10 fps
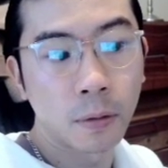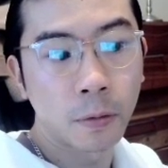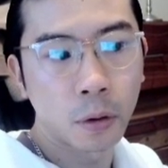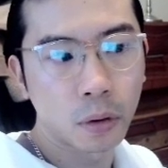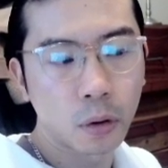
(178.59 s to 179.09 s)

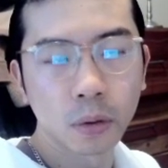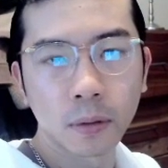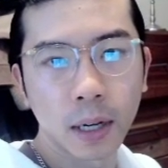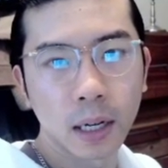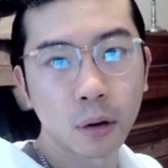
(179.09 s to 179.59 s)
further
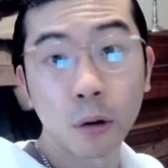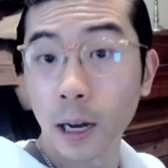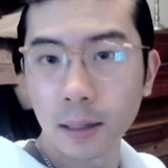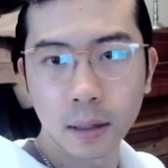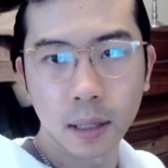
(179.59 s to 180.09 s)
cultivated or
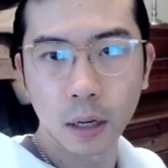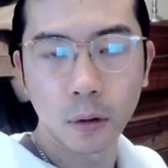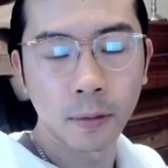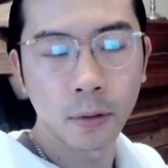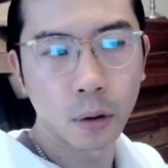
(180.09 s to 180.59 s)
escalate
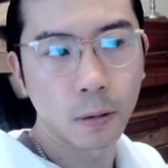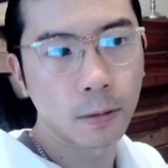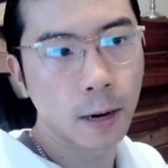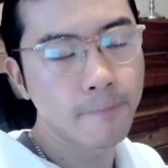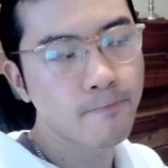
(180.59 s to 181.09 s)
going forward,
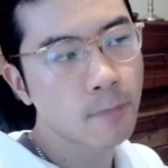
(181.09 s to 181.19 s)
right?